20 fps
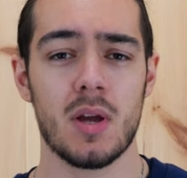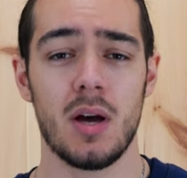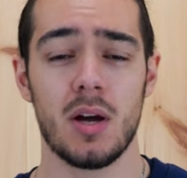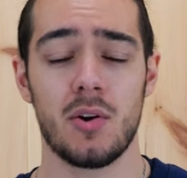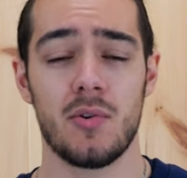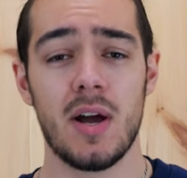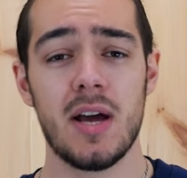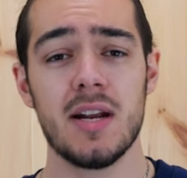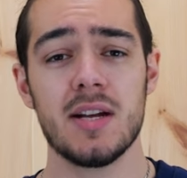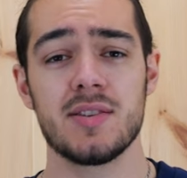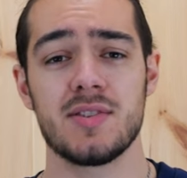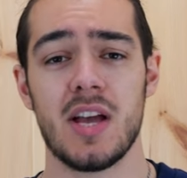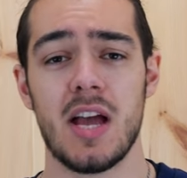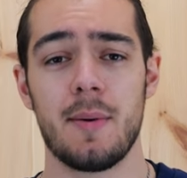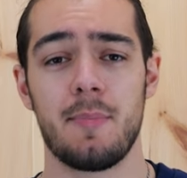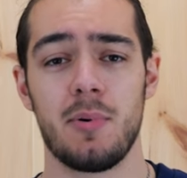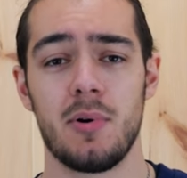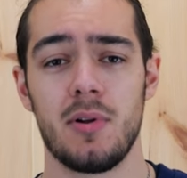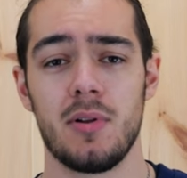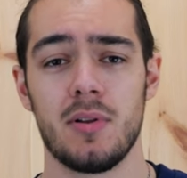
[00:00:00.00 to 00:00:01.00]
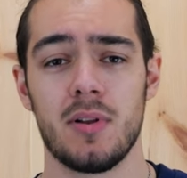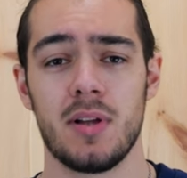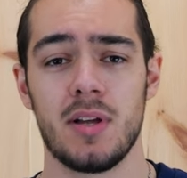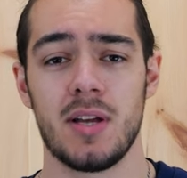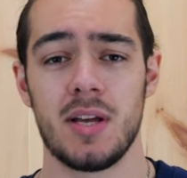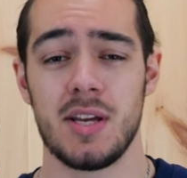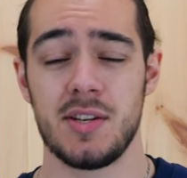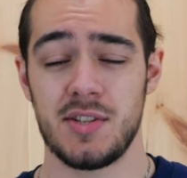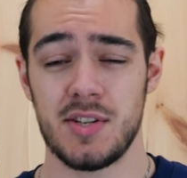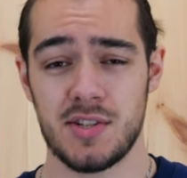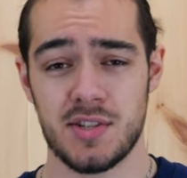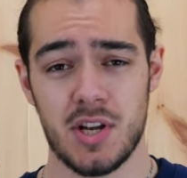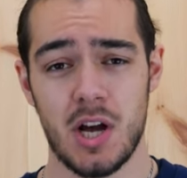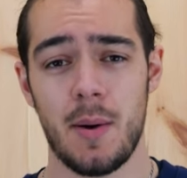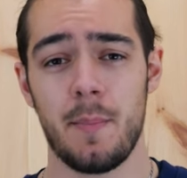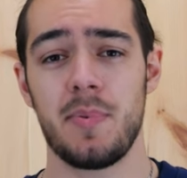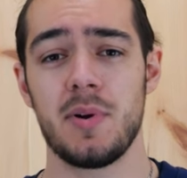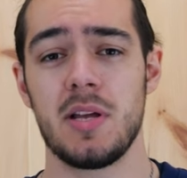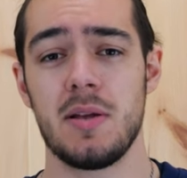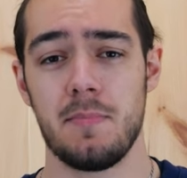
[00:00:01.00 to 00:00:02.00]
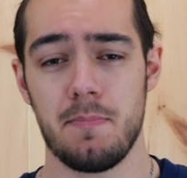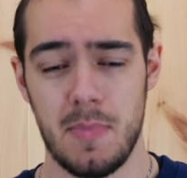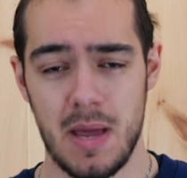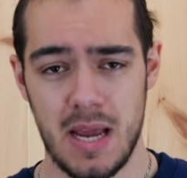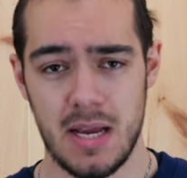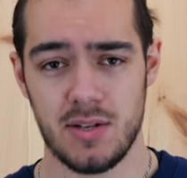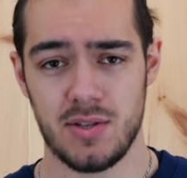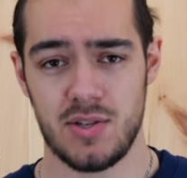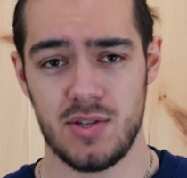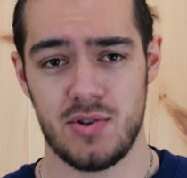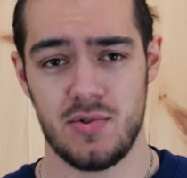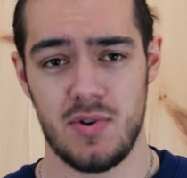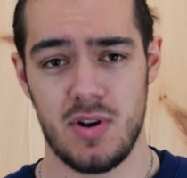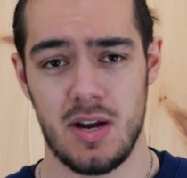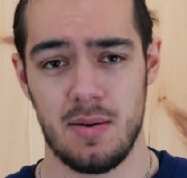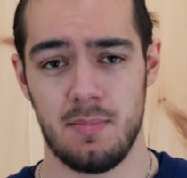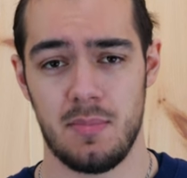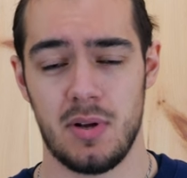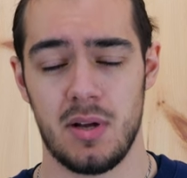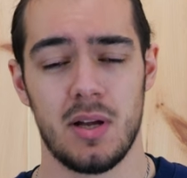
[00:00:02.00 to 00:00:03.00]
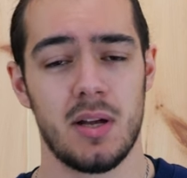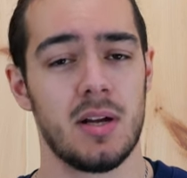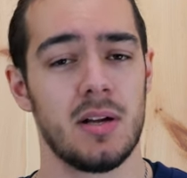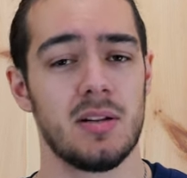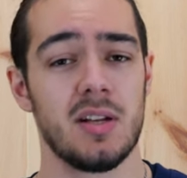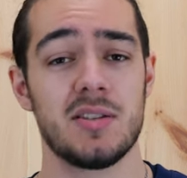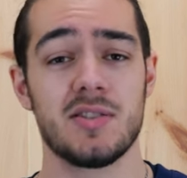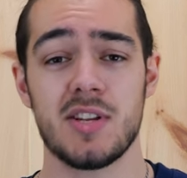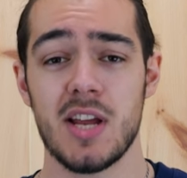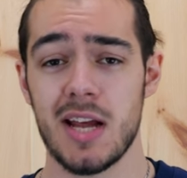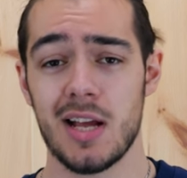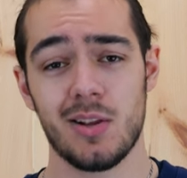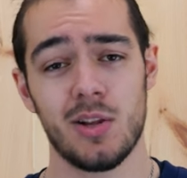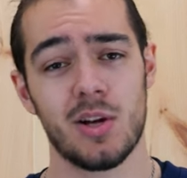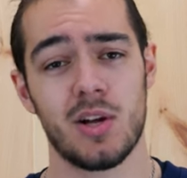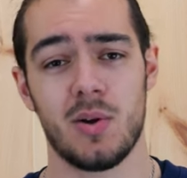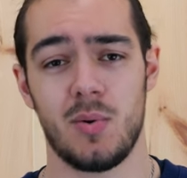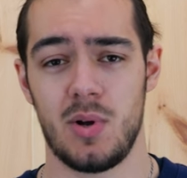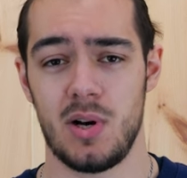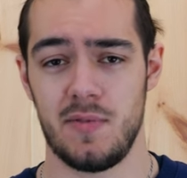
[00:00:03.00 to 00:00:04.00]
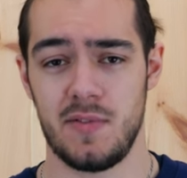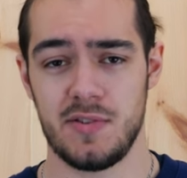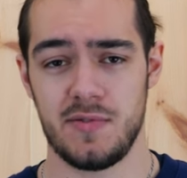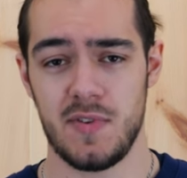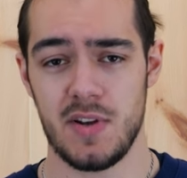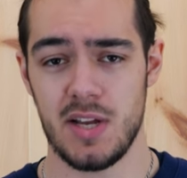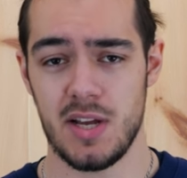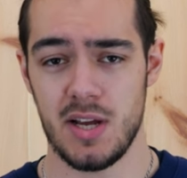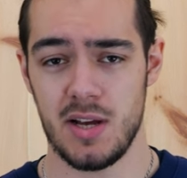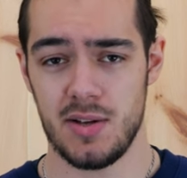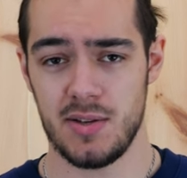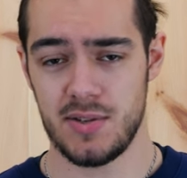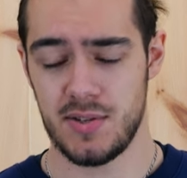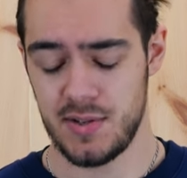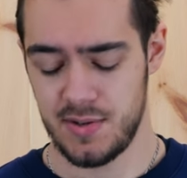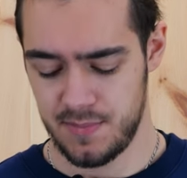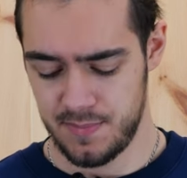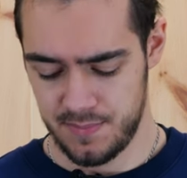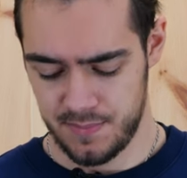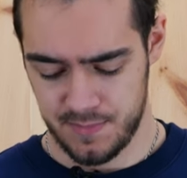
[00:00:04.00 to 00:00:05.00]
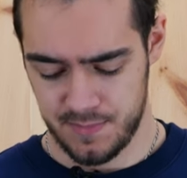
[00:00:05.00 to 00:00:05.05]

A great example is this company, Mainstream. Let's take a look at one of his videos.